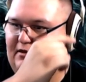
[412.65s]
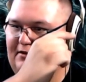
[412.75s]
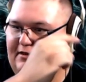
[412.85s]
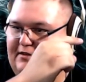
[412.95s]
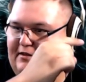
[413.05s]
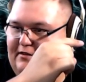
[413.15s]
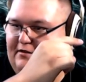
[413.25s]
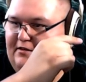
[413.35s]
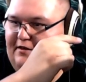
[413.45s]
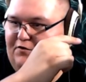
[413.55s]
this
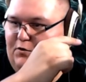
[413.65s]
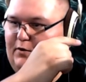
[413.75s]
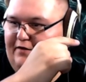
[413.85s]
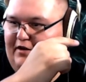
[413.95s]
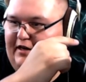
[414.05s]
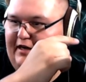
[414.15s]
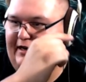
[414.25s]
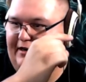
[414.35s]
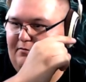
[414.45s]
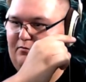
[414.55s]
is if you have a
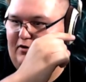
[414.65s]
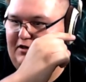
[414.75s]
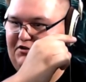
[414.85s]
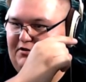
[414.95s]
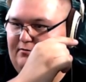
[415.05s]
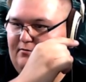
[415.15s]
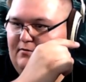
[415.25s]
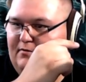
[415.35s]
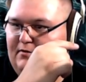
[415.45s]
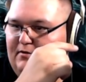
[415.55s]
high compression,
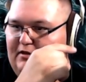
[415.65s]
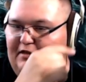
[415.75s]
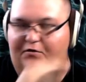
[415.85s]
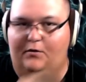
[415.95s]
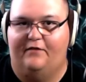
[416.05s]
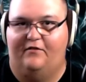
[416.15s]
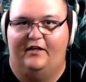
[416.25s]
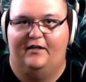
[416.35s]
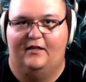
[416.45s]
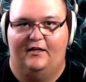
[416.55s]
if you have
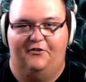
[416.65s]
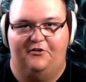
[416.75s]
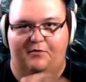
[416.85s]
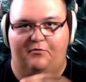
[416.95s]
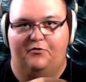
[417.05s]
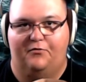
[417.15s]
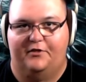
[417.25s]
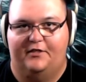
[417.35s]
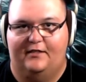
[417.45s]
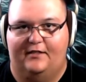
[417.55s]
like your CPU
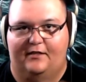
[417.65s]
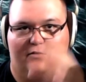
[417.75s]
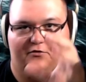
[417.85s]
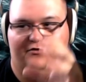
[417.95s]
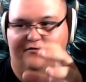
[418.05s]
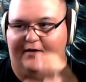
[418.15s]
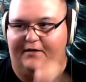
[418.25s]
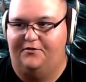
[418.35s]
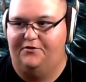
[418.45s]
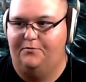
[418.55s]
preset set to ultra
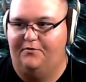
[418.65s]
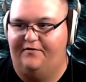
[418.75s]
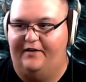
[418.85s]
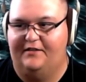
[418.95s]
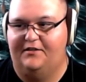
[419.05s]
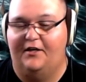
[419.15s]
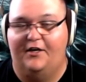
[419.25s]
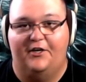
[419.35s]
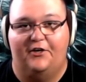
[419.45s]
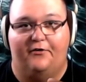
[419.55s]
fast or super fast,
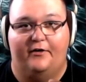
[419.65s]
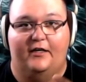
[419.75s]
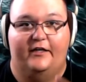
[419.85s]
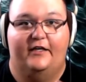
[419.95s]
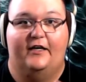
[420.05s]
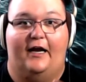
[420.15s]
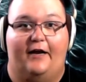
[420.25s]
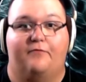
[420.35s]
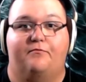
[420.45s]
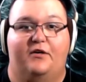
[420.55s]
you're gonna need a
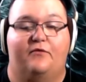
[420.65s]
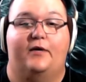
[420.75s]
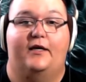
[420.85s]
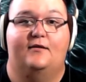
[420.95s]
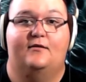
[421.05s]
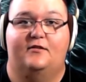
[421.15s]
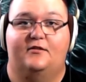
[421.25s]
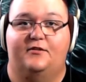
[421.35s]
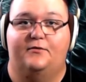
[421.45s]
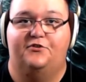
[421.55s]
higher bit rate
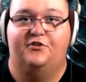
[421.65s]
to